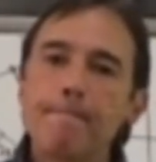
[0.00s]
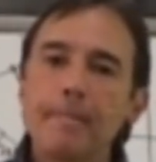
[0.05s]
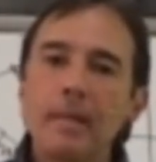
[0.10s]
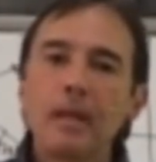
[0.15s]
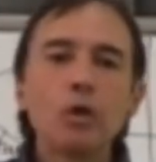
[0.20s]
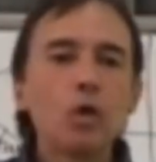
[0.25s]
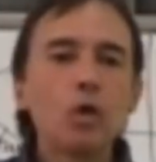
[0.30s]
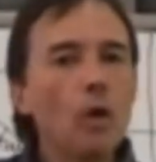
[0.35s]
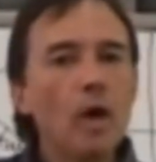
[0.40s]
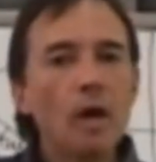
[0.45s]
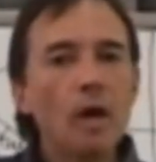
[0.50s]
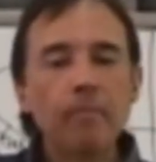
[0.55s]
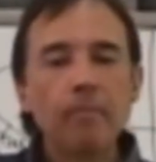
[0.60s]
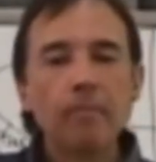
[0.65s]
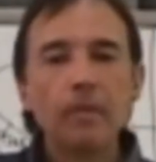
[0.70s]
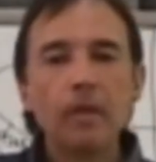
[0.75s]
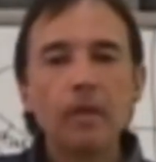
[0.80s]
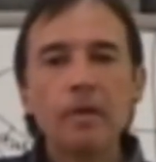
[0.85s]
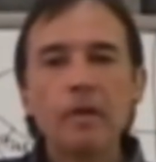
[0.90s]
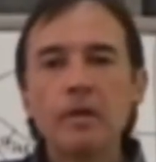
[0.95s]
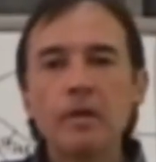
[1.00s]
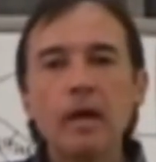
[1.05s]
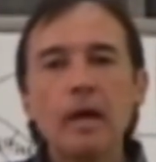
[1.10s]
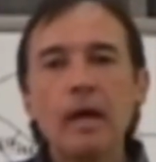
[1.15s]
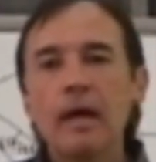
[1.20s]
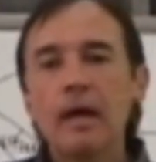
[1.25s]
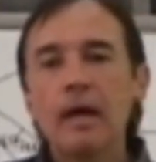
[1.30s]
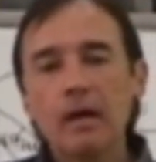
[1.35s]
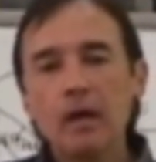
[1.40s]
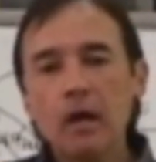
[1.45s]
They'll go up. I mean,
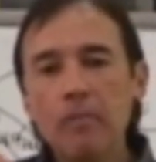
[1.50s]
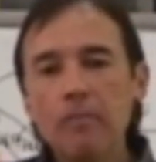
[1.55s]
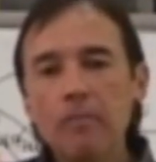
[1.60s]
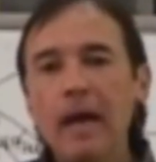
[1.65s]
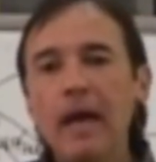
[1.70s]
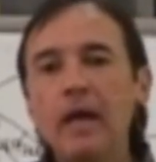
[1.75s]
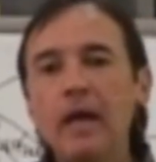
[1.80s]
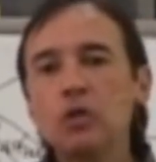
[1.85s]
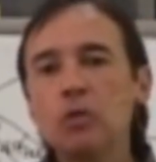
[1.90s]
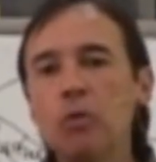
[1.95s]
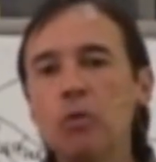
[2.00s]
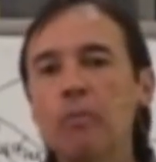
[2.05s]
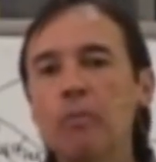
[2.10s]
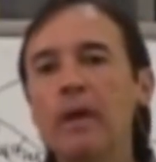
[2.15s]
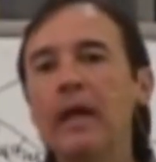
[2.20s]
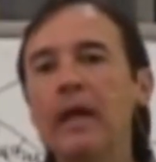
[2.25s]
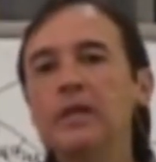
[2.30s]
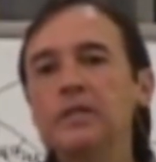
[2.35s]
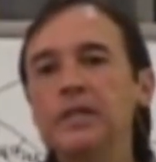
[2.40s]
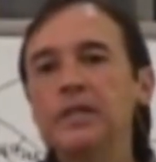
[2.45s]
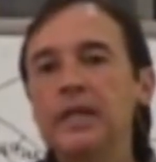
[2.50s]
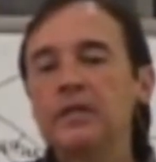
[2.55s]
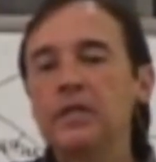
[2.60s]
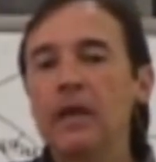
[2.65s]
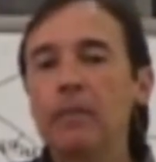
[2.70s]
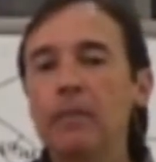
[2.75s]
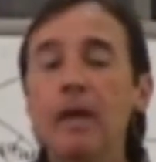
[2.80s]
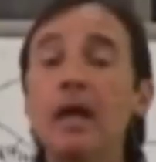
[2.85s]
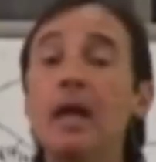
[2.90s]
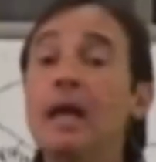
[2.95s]
compassion will bring
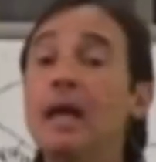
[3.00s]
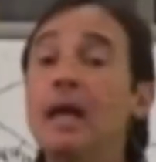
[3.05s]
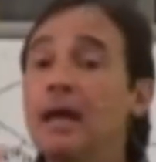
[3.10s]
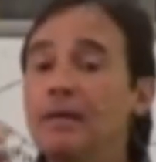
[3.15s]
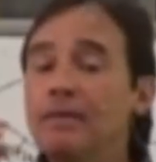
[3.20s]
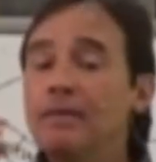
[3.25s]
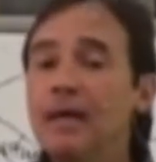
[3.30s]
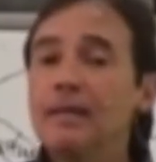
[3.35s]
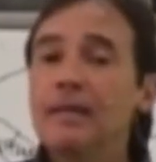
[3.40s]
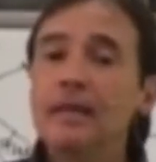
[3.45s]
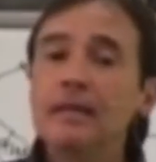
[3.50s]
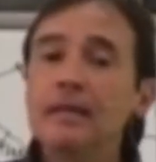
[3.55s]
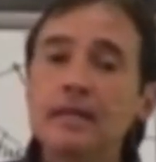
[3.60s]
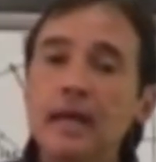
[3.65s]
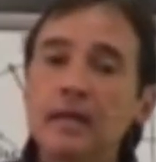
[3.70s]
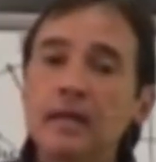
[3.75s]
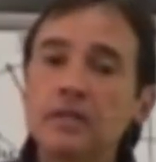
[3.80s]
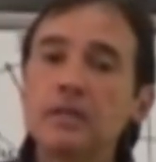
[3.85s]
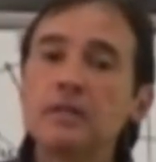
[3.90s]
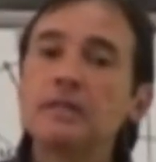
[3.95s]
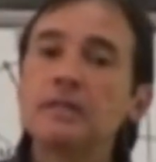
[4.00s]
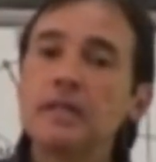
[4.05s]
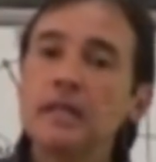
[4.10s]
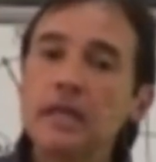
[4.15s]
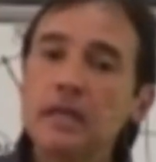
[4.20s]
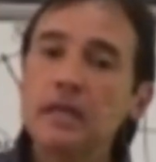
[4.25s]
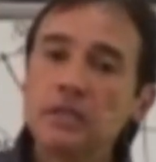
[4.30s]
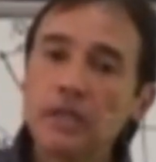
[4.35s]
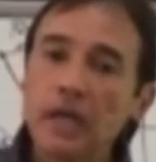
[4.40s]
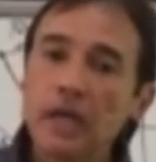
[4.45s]
IgAs up. Then they tested
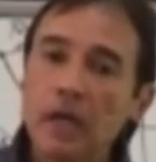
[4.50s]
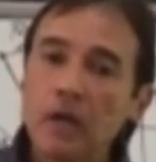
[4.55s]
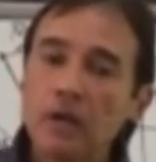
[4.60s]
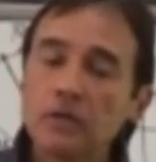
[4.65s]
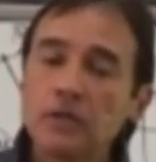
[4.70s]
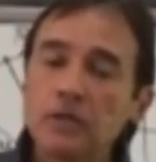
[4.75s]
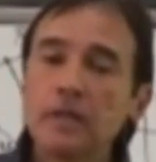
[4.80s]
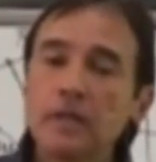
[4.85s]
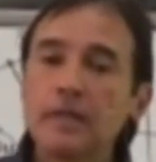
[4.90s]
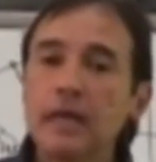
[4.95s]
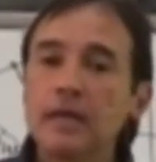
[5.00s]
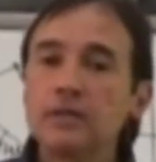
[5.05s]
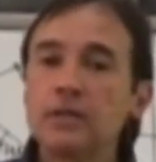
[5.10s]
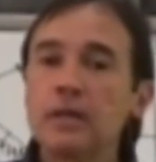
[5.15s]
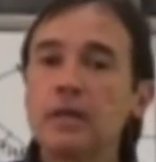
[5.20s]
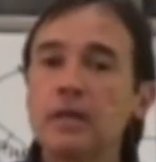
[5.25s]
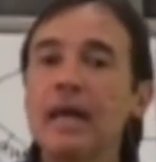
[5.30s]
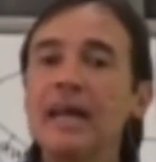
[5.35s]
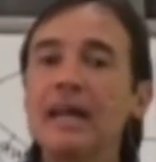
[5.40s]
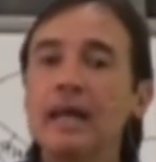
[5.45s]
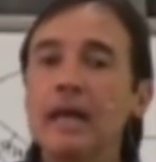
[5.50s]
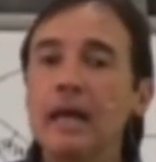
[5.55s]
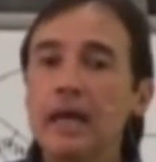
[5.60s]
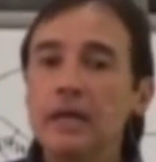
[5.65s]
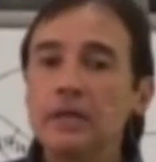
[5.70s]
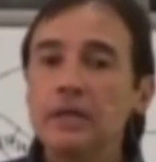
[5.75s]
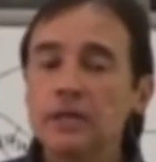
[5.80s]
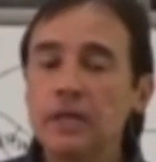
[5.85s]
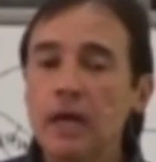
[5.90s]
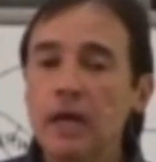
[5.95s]
T cells, they tested
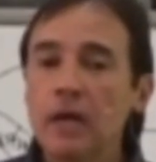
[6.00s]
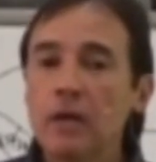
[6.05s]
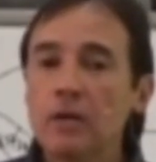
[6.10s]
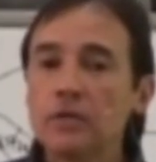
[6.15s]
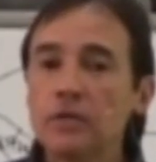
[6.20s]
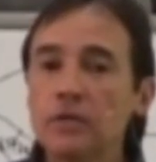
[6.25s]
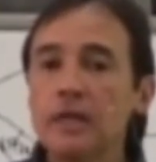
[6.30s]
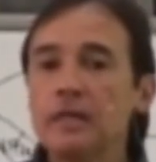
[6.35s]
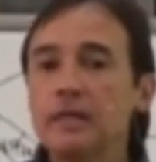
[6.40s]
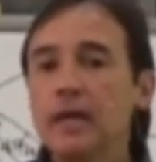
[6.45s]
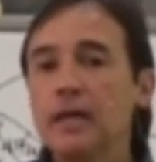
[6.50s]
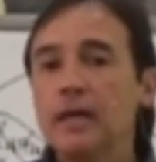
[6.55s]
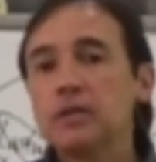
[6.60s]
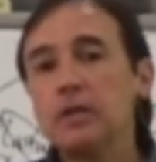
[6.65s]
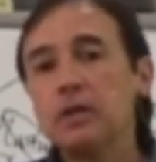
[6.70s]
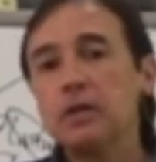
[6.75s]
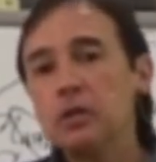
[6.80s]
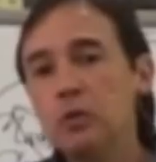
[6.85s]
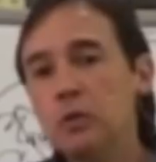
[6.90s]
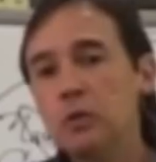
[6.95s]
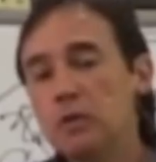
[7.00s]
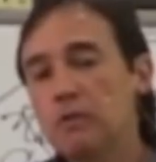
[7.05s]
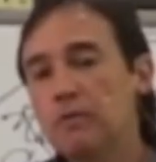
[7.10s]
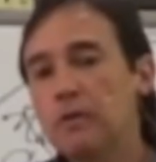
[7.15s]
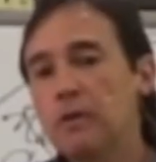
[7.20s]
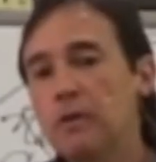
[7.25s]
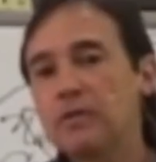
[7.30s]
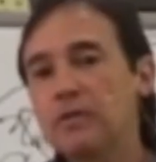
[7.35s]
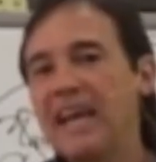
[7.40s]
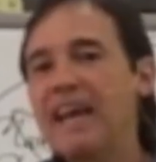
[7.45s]
NK cells, they tested
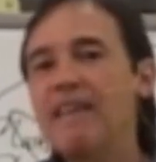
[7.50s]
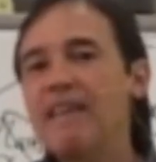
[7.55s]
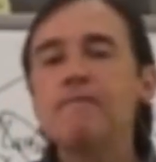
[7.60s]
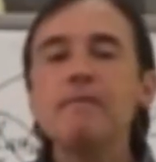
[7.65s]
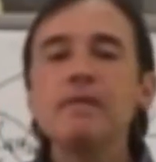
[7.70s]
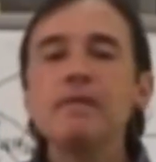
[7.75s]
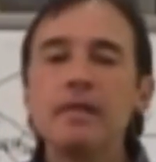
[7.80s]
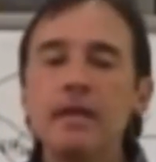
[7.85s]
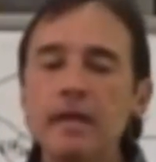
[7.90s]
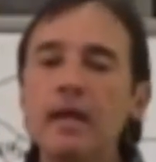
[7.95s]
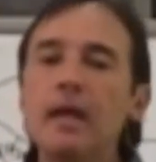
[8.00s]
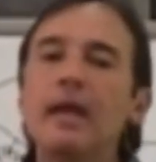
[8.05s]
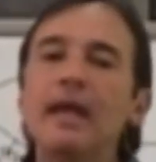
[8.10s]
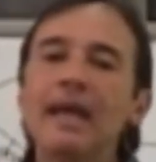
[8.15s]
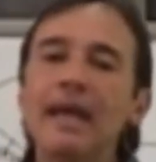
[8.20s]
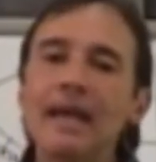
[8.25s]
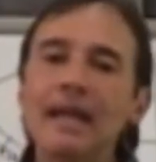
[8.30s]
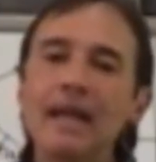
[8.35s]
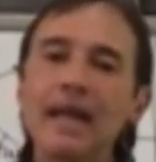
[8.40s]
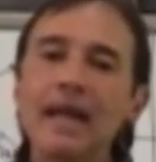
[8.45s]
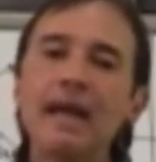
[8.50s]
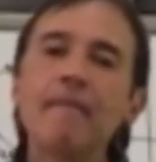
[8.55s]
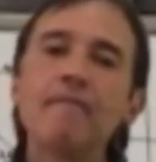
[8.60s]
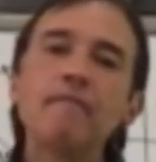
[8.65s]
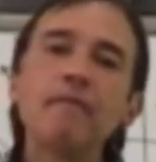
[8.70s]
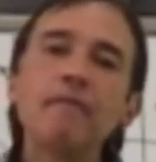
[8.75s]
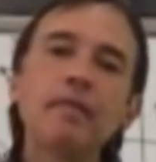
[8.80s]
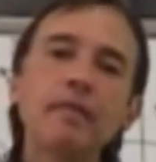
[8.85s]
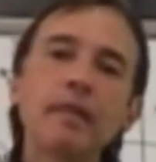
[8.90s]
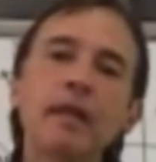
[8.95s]
neutrophils, everything
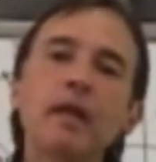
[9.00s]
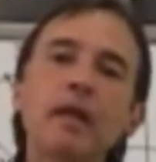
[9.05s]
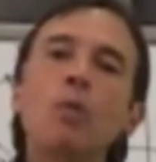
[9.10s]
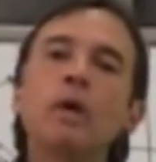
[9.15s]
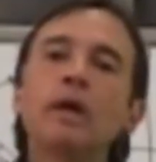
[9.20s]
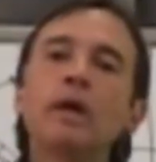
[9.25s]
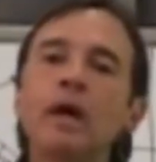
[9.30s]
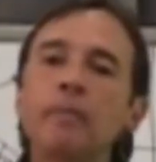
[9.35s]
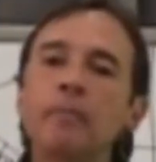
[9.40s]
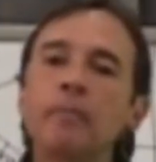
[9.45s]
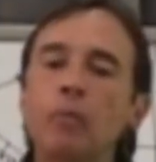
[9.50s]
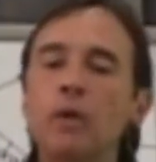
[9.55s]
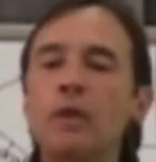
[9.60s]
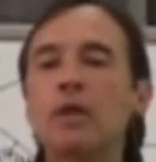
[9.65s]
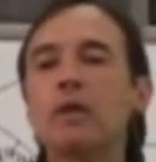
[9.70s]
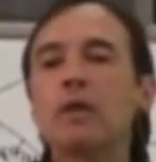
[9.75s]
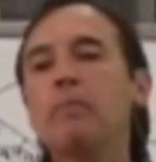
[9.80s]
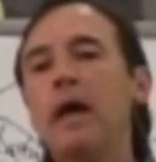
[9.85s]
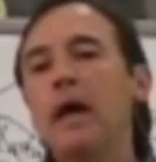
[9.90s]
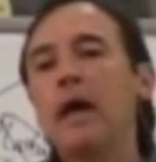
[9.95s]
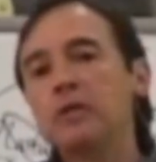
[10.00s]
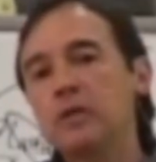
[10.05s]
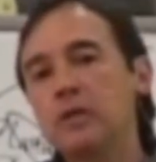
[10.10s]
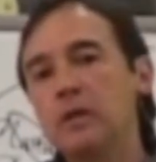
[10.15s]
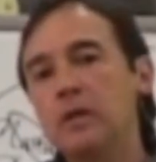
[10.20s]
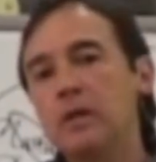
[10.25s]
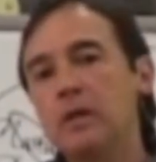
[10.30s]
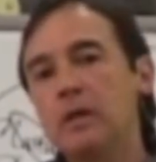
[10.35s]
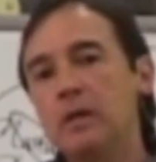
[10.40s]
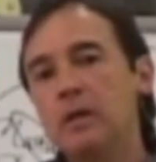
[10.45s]
went up with
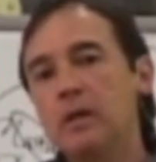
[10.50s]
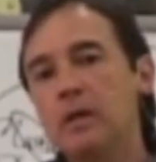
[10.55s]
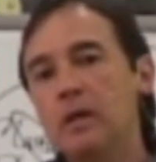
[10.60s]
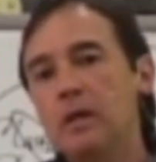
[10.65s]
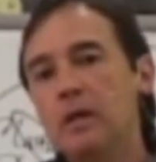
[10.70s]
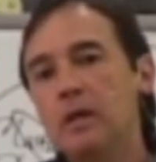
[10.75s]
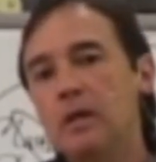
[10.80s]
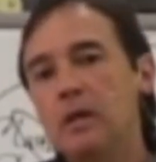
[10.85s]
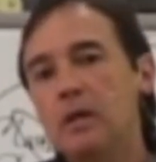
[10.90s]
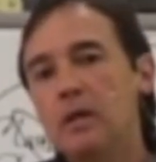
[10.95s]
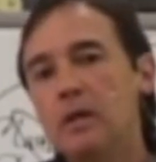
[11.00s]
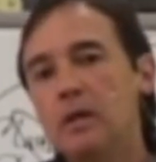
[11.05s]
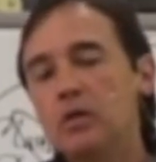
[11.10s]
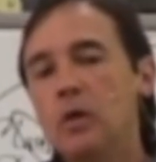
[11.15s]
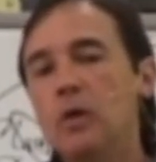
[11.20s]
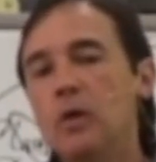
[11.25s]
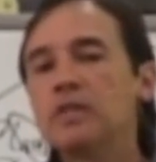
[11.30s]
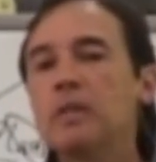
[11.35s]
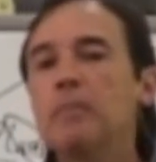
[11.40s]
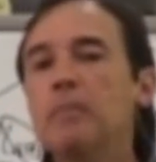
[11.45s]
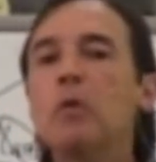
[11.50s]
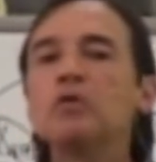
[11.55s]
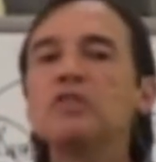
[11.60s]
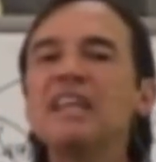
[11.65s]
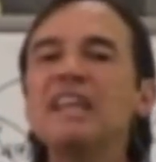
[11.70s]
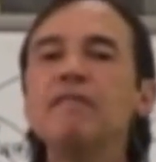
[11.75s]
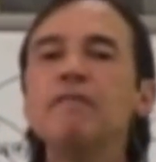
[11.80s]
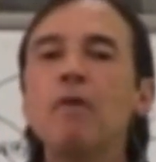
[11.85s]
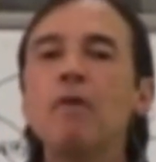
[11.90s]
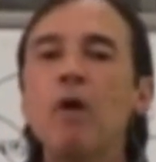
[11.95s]
compassion. So it's the
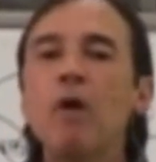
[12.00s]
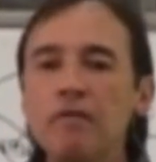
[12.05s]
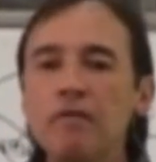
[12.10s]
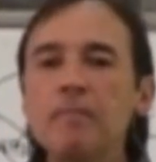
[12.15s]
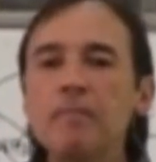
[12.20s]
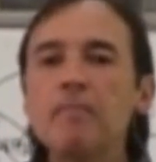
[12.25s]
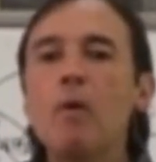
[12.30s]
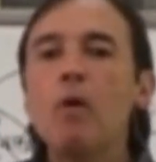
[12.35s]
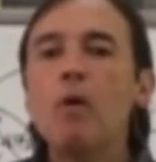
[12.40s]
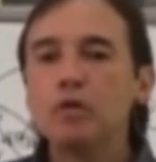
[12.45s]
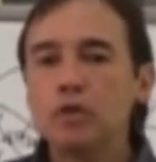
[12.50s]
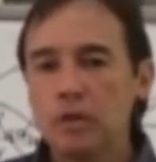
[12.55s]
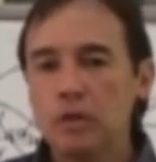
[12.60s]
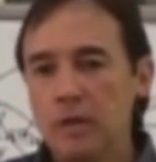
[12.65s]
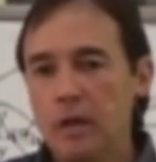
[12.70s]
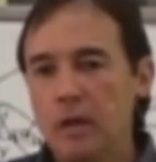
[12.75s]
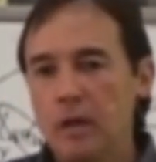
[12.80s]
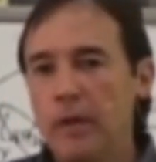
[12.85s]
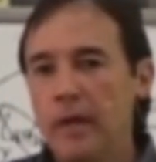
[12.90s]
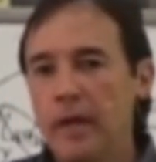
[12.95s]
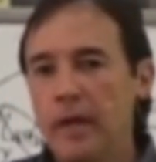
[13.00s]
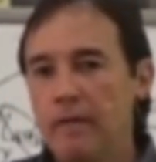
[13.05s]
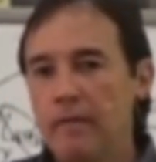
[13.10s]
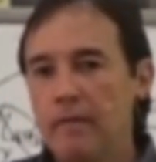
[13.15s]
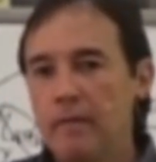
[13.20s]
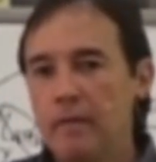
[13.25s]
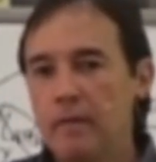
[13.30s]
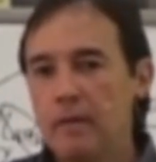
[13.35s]
most evolved emotion that we have.